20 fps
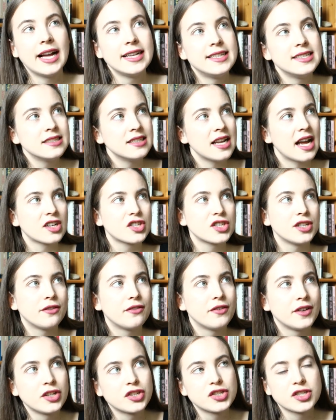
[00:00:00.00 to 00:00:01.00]
I didn't actually
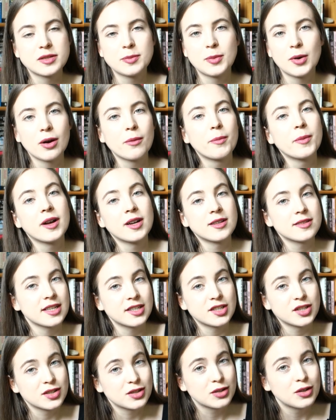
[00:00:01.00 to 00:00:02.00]
finish this book because I
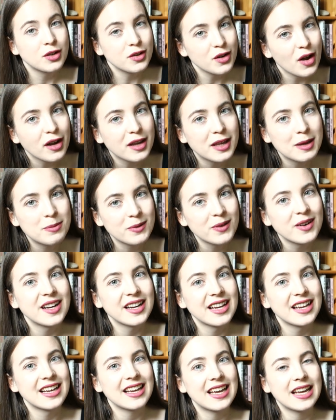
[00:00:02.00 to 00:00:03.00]
just could not keep
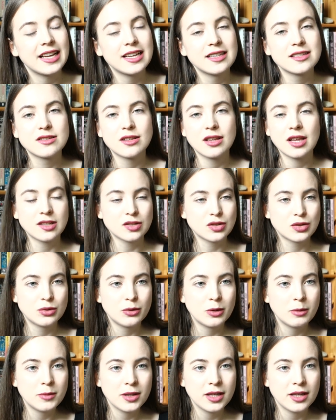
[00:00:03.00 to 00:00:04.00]
reading. It is
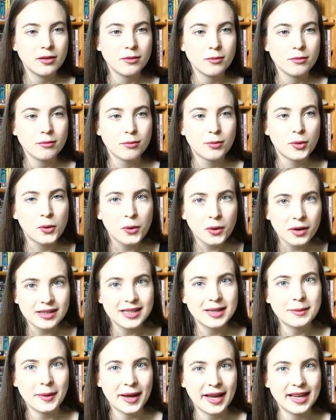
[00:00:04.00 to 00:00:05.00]
extremely
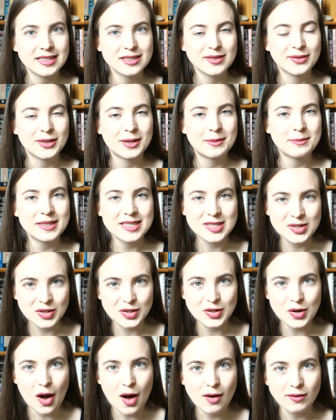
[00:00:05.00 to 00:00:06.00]
poorly paced for a
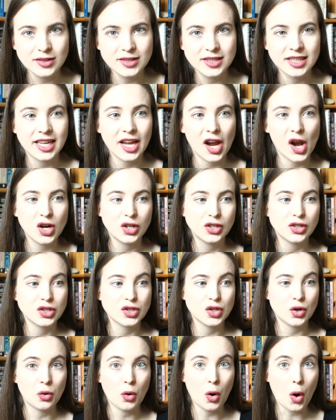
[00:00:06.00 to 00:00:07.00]
mystery novel. The
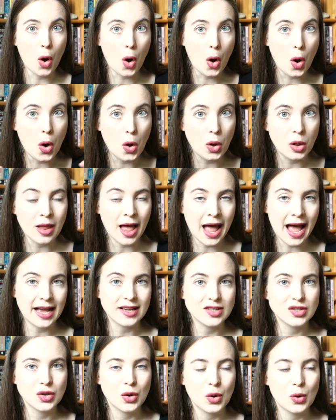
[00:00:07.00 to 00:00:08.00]
characters are all
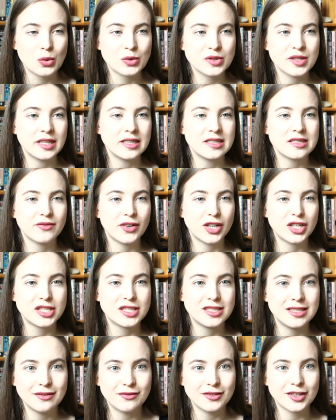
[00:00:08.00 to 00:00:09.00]
assholes, and it's
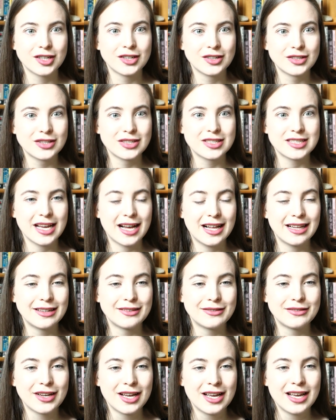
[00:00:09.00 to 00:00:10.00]
very difficult to tell
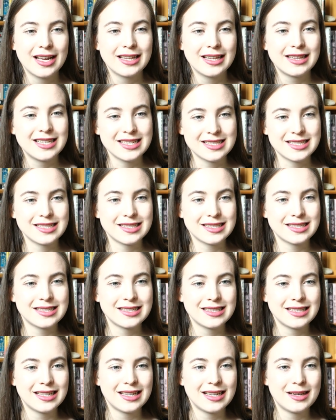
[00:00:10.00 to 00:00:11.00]
if this
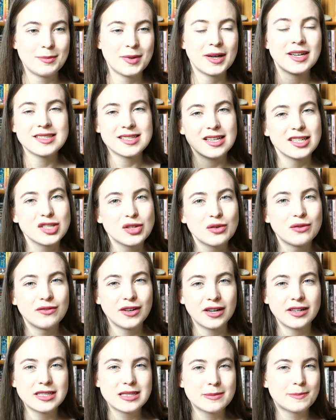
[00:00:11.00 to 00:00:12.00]
is, because they're so
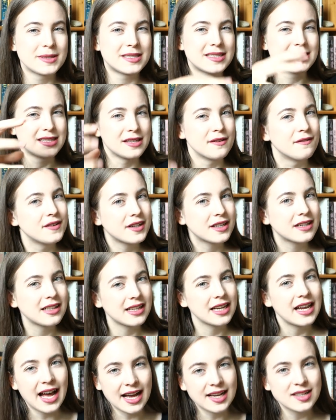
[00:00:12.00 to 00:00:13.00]
very
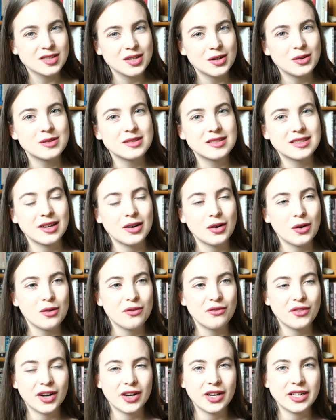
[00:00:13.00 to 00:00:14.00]
specifically assholes, they're all
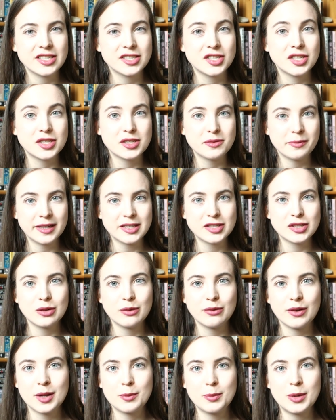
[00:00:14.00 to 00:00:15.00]
very judgmental
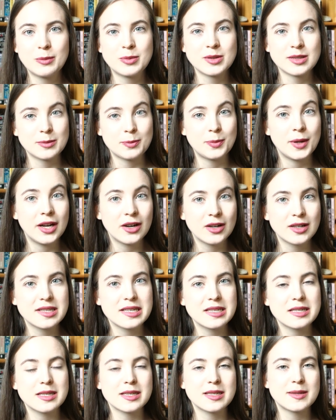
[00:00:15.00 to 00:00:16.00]
of other people's
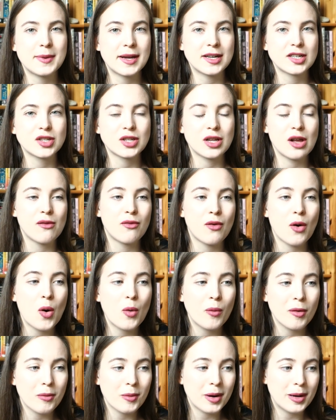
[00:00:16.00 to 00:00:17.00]
appearances, especially of
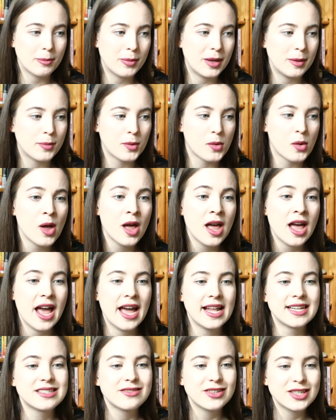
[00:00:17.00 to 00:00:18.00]
overweight people,
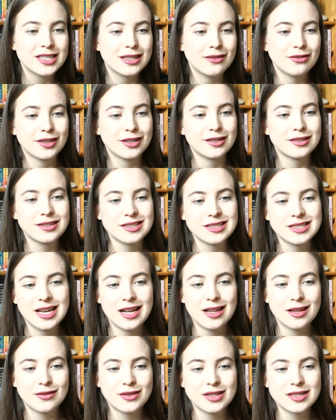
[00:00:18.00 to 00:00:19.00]
and it's very difficult to
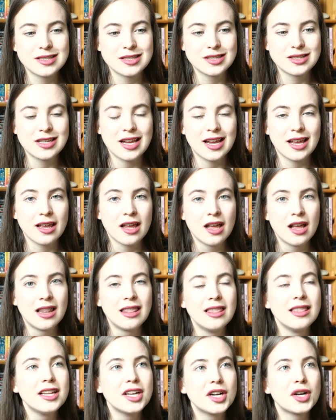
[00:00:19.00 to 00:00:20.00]
tell if this is like
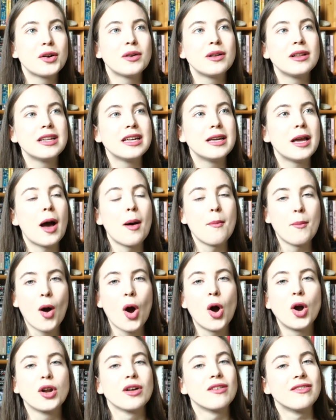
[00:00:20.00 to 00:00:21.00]
literally a
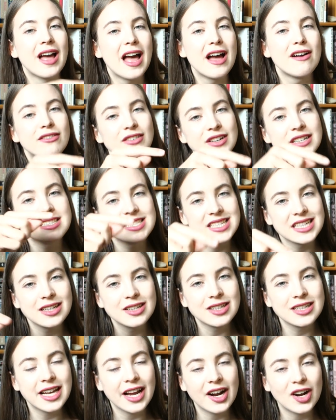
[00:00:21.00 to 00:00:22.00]
part of every
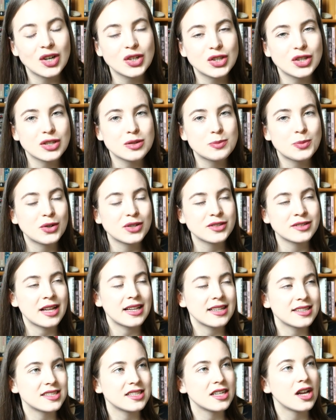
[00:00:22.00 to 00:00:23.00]
single character's
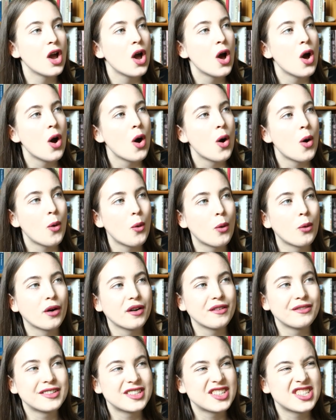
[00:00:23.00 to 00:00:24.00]
personality or
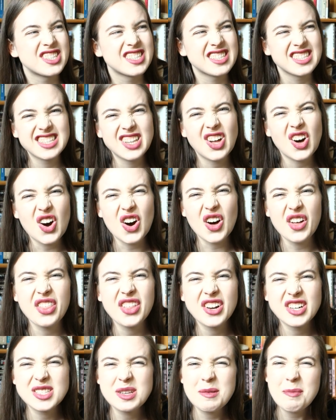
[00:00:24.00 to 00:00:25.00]
if it's just the
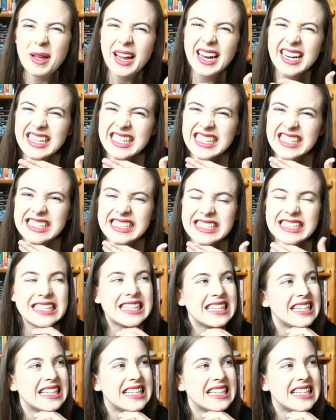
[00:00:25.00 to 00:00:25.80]
author's opinion.